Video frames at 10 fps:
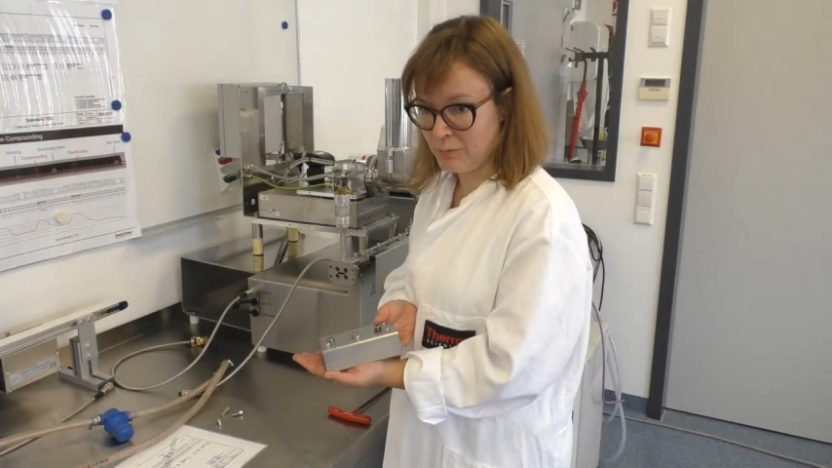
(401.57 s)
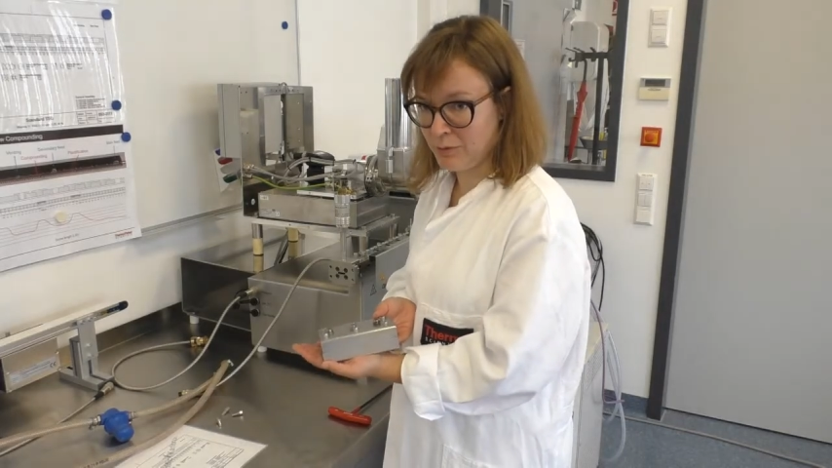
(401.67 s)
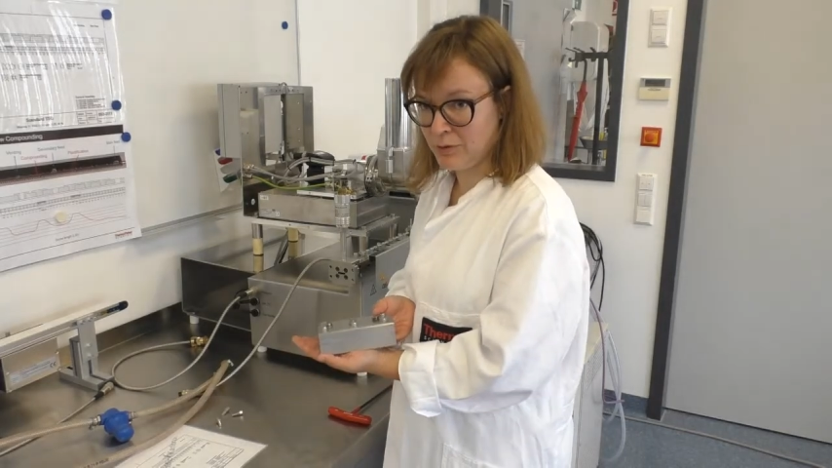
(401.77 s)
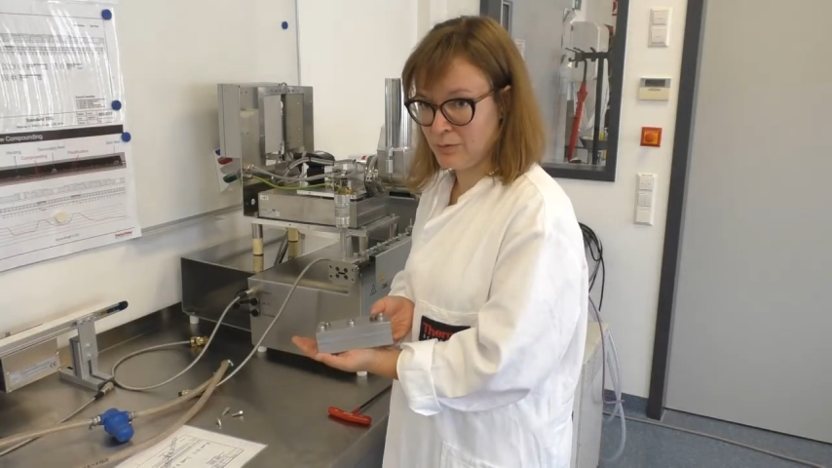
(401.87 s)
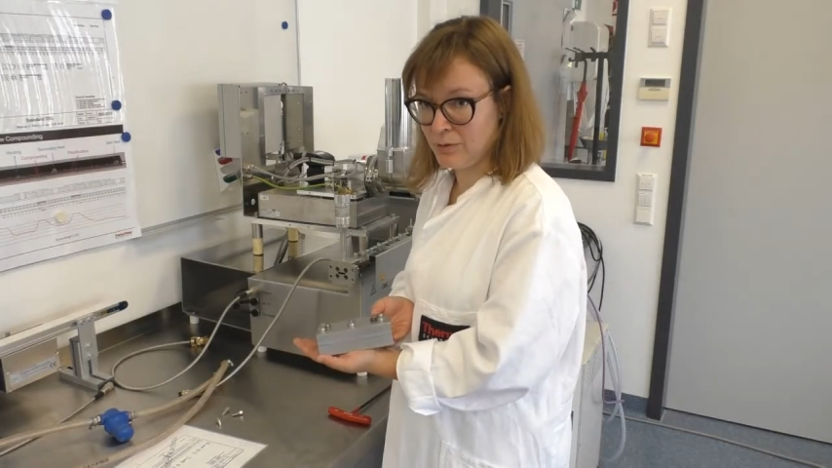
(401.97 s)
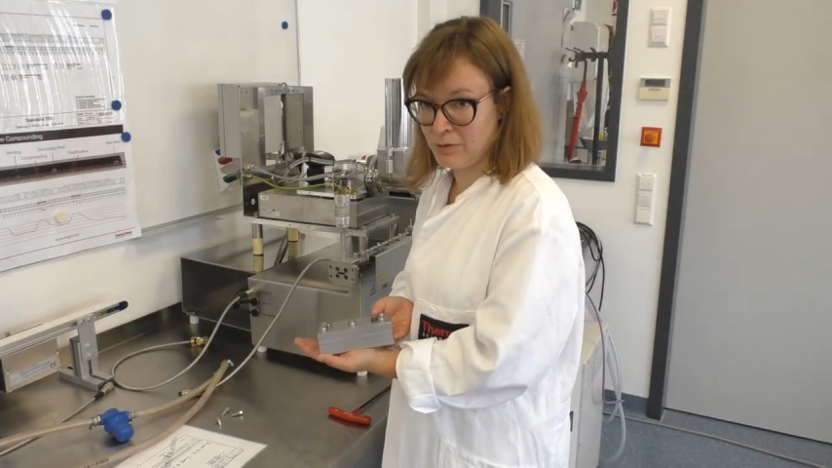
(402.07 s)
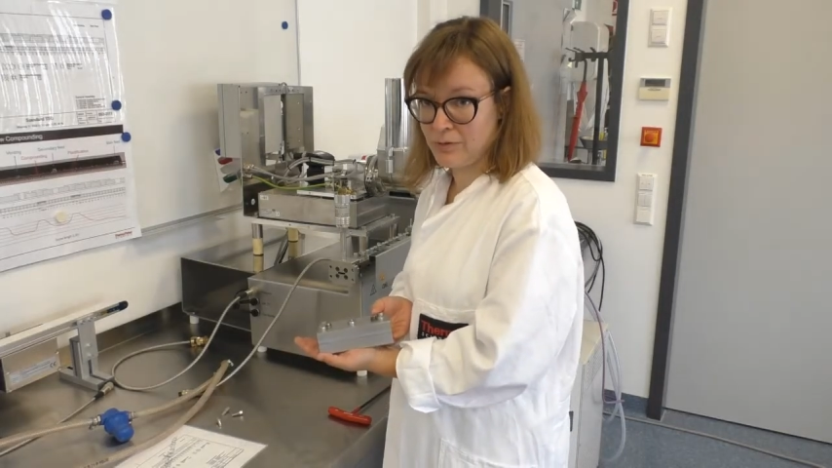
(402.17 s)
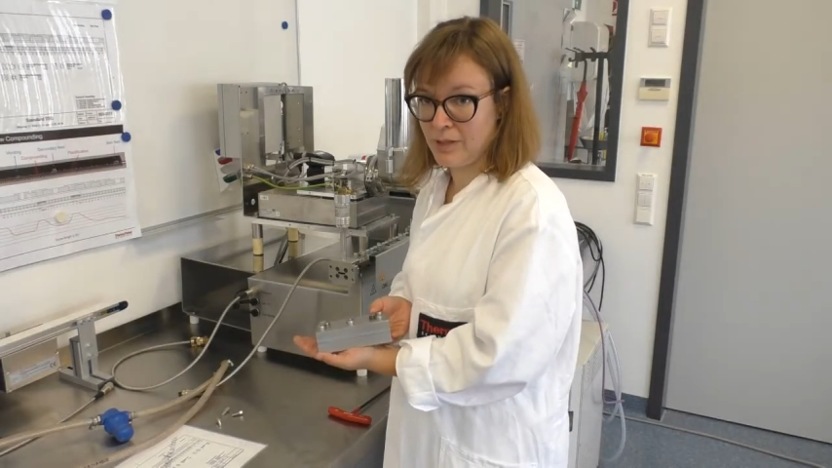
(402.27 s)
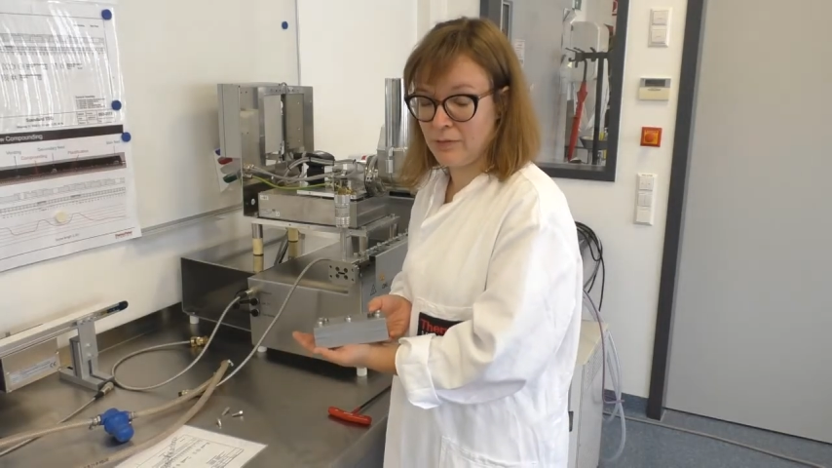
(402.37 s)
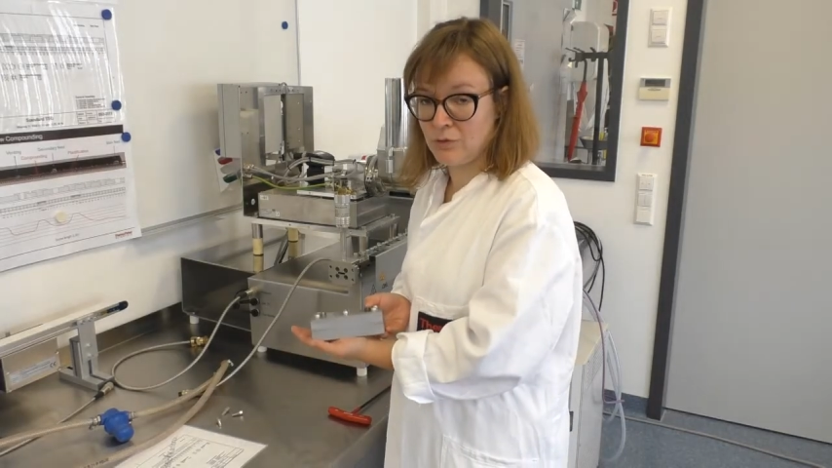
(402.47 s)
because we also
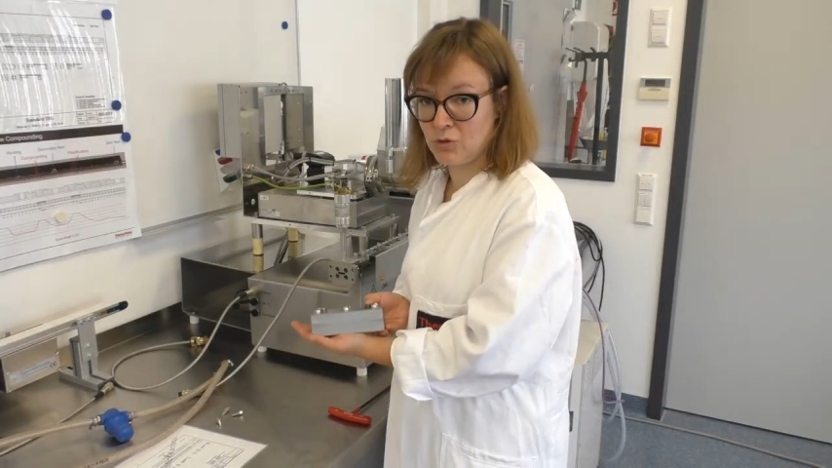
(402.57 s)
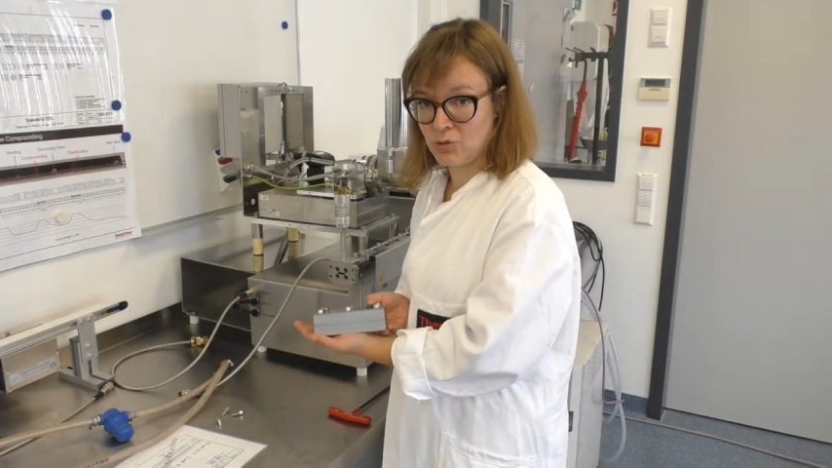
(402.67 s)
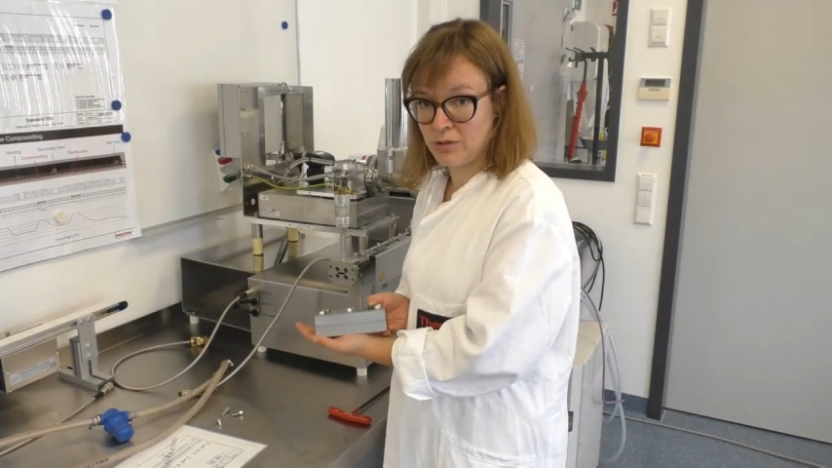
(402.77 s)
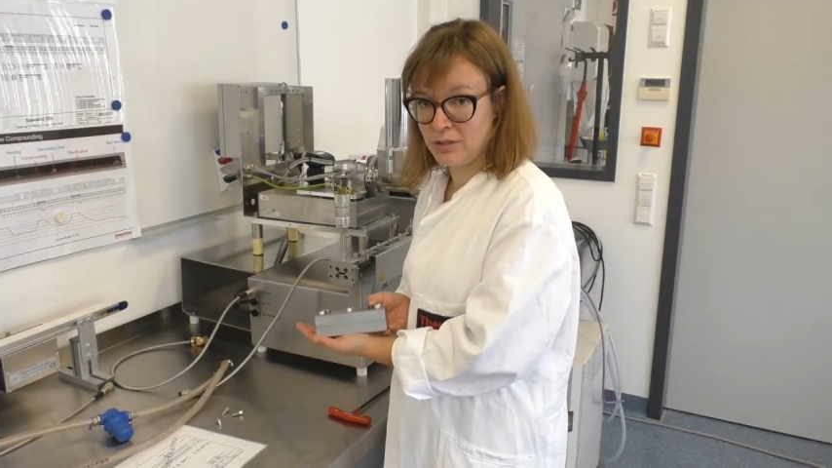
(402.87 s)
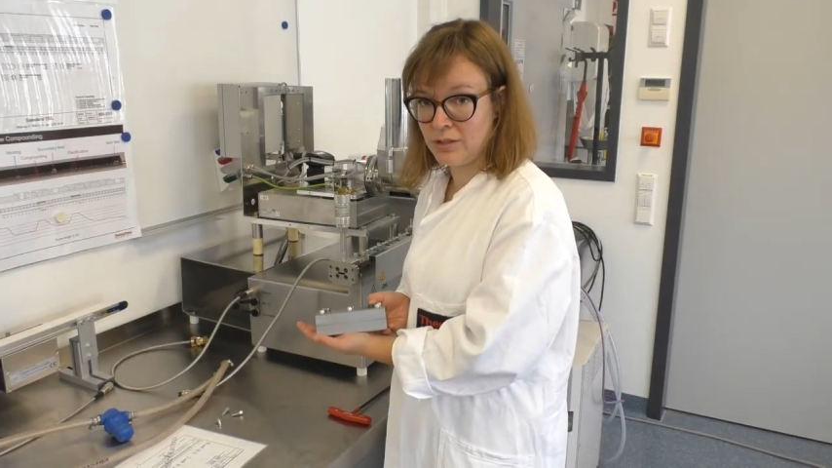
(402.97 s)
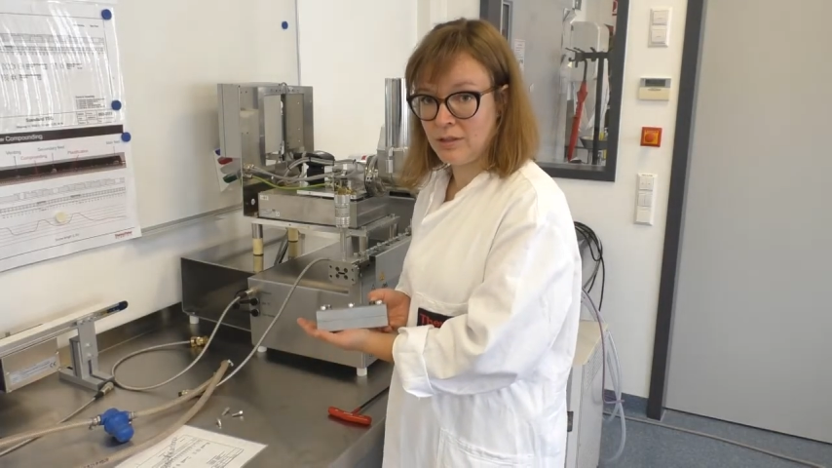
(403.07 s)
have a short,